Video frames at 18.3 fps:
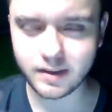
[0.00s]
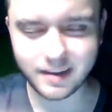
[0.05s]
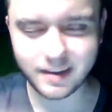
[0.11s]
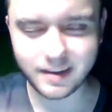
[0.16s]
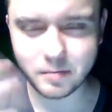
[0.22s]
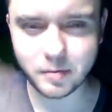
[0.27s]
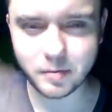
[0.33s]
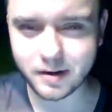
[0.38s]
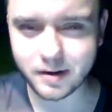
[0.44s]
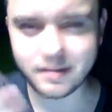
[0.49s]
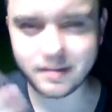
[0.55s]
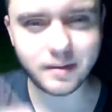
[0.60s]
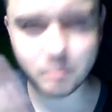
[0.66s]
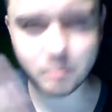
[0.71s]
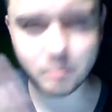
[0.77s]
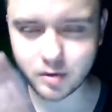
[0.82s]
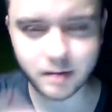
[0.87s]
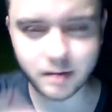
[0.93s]
they're
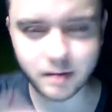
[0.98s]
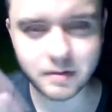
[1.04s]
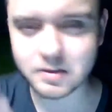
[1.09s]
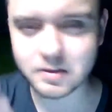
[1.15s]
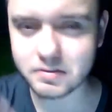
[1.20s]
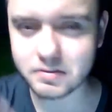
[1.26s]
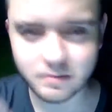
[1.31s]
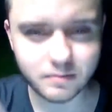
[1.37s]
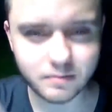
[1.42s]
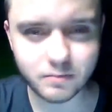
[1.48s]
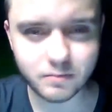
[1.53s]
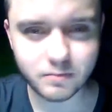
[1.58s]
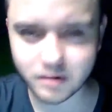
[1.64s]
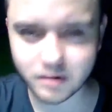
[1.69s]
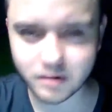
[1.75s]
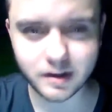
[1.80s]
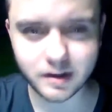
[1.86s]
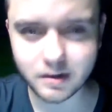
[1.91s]
pretty much
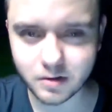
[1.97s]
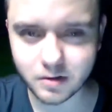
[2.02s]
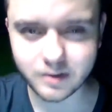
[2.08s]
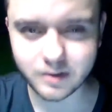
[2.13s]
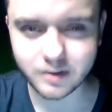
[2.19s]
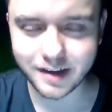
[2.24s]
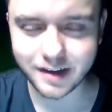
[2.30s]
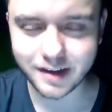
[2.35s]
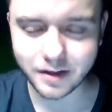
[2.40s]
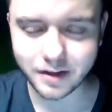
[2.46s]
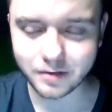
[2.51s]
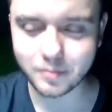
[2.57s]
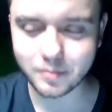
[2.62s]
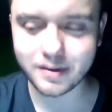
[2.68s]
really close together.